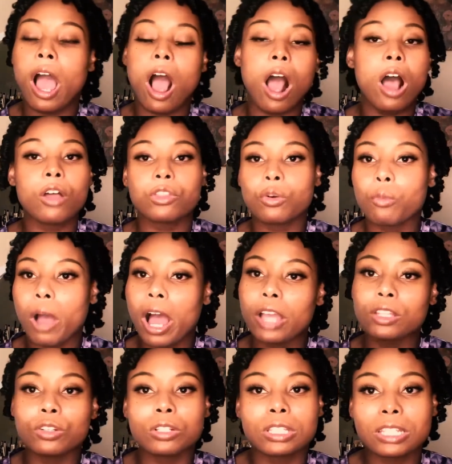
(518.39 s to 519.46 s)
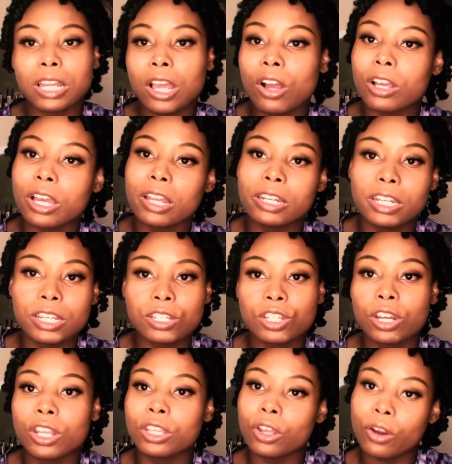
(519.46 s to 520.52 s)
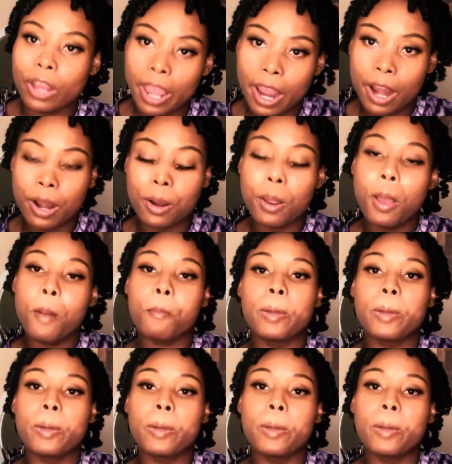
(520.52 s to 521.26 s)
All the while, you're still conditioning your hair.